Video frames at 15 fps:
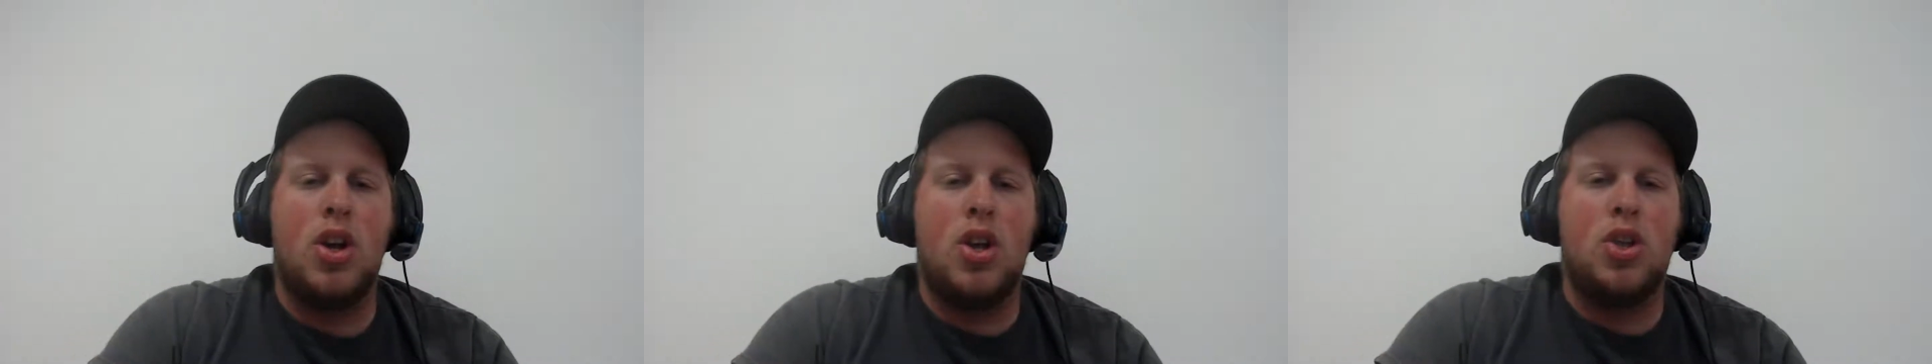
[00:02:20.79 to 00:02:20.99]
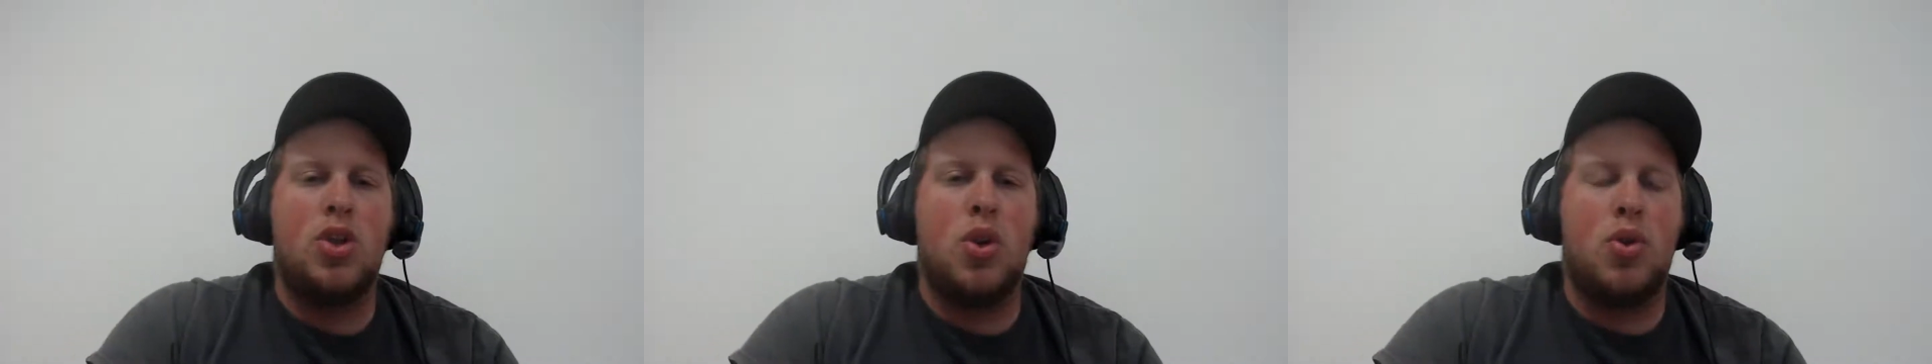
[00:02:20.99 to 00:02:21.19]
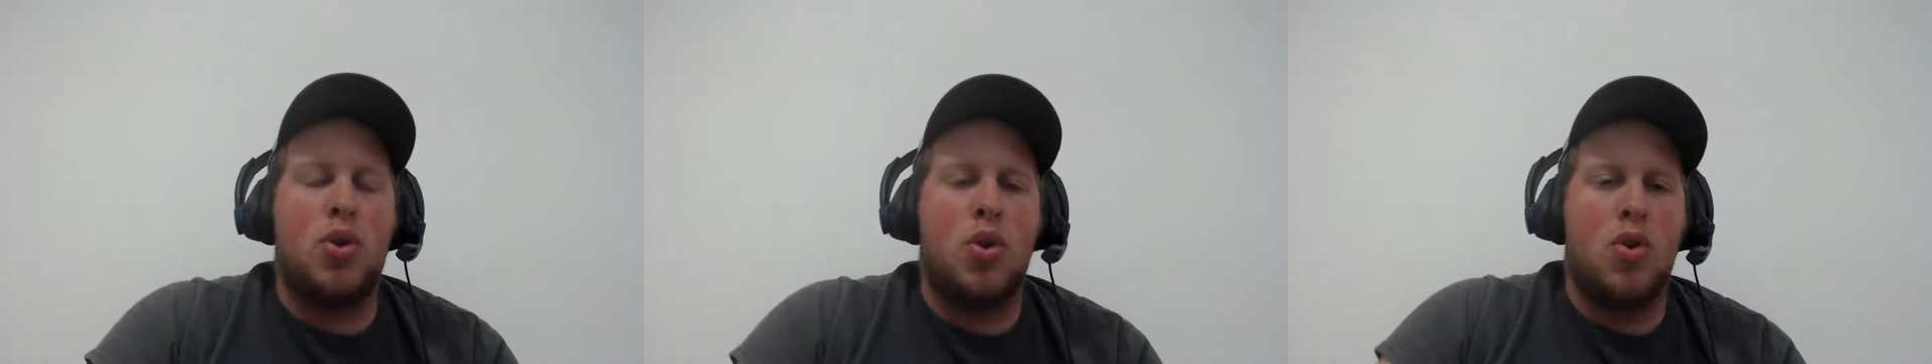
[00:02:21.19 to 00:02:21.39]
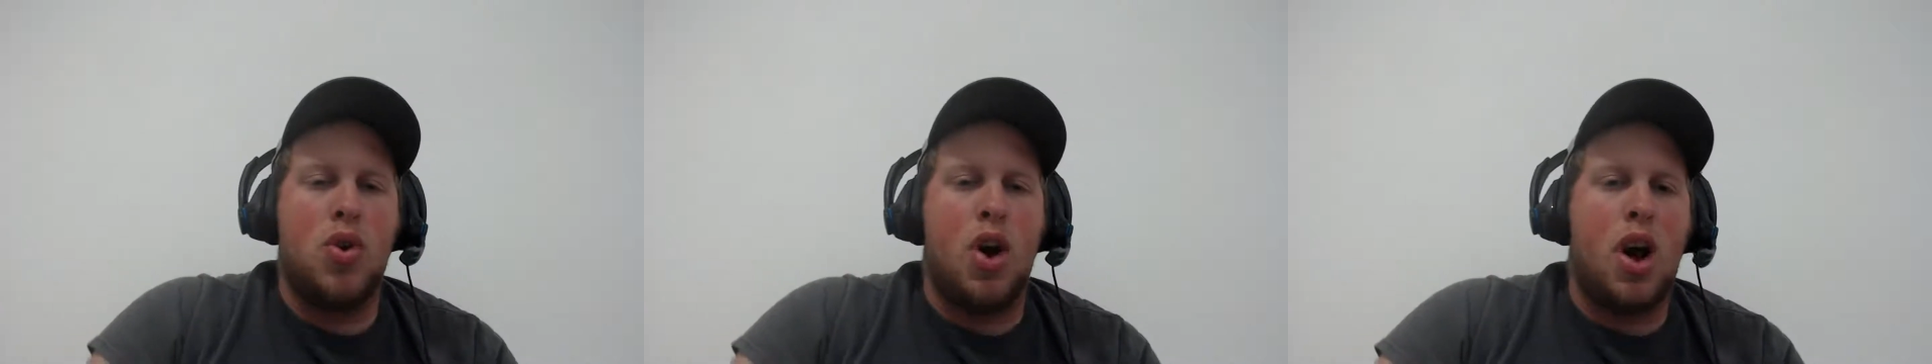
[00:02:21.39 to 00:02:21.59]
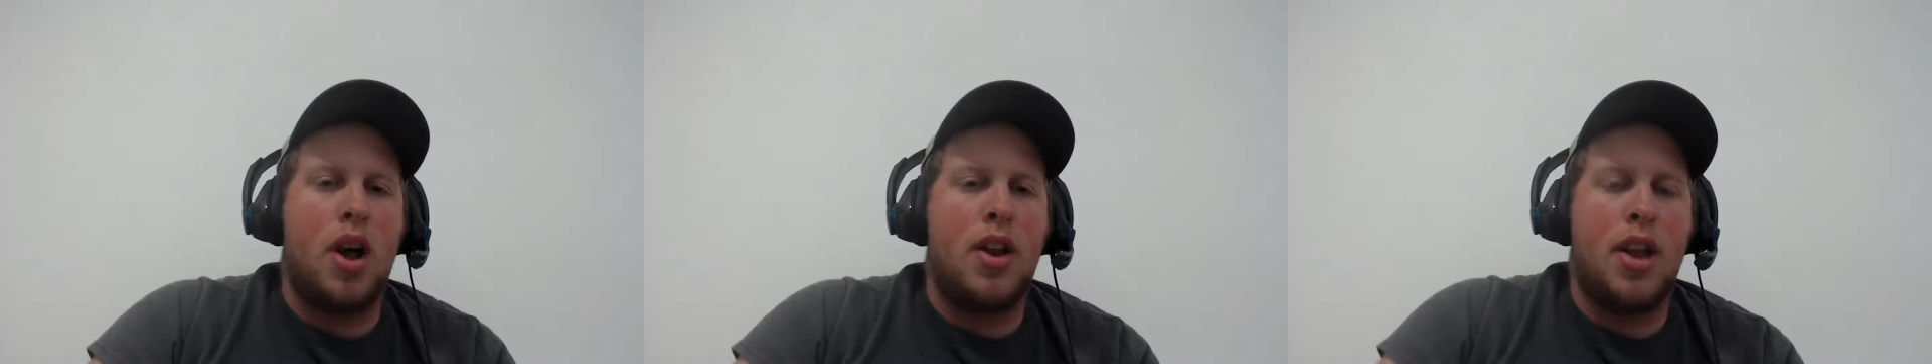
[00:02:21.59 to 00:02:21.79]
so they're
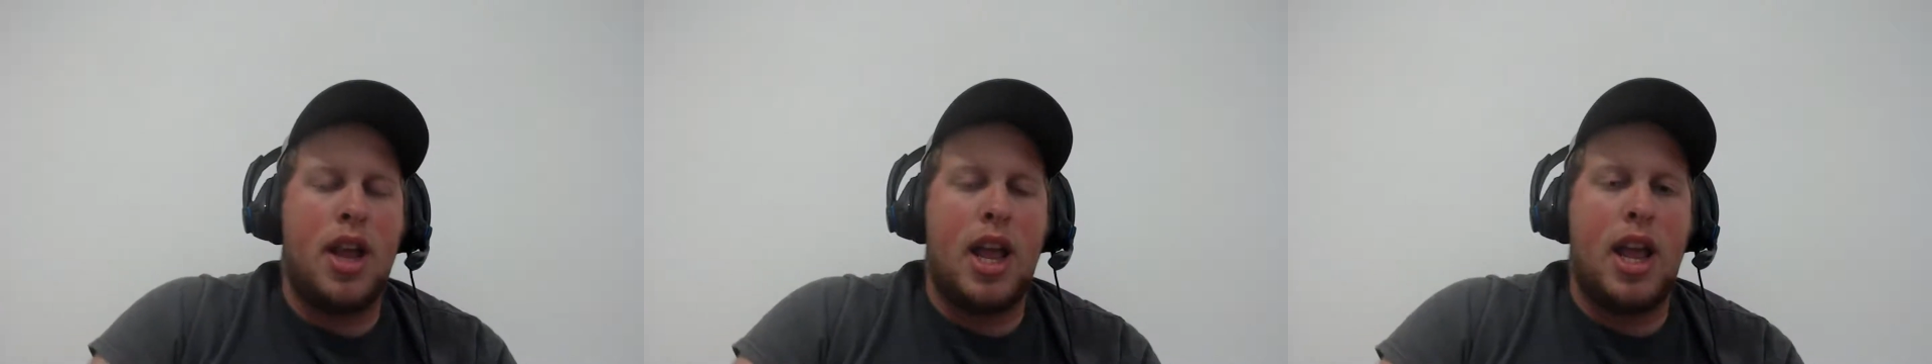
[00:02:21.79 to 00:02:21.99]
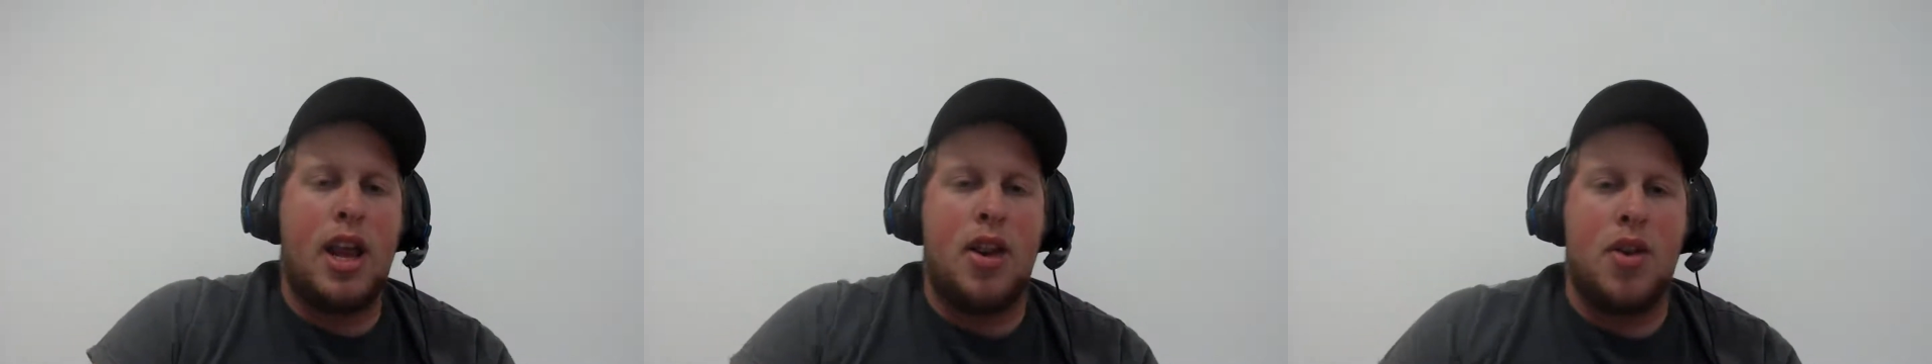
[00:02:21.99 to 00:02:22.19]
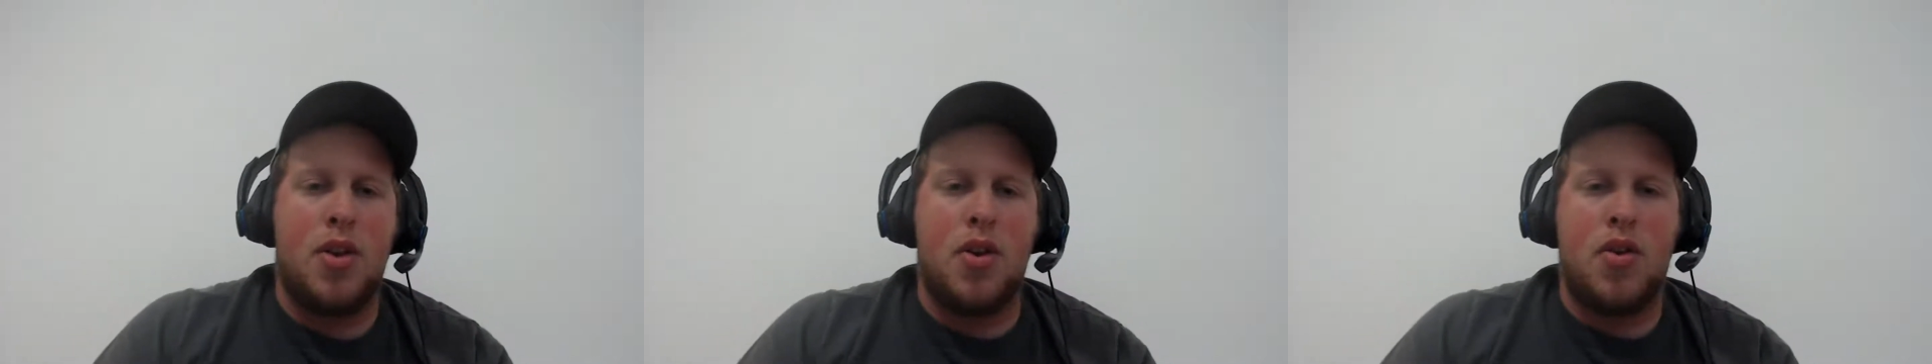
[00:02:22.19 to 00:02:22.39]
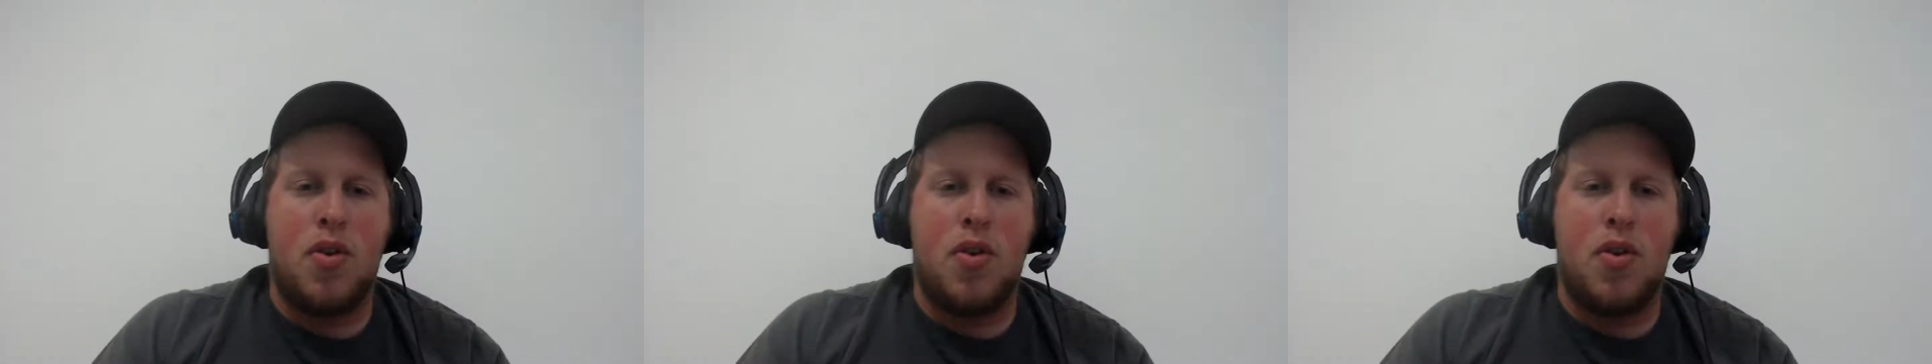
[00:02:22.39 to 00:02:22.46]
not in